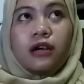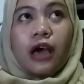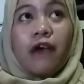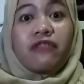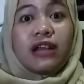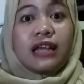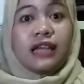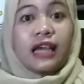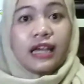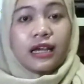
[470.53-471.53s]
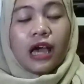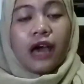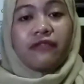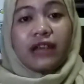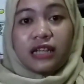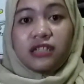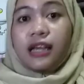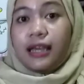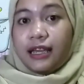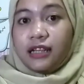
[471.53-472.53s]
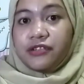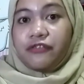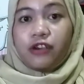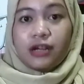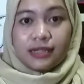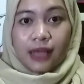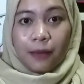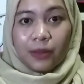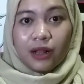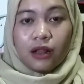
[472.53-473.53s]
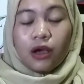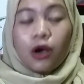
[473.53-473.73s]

average age, for example,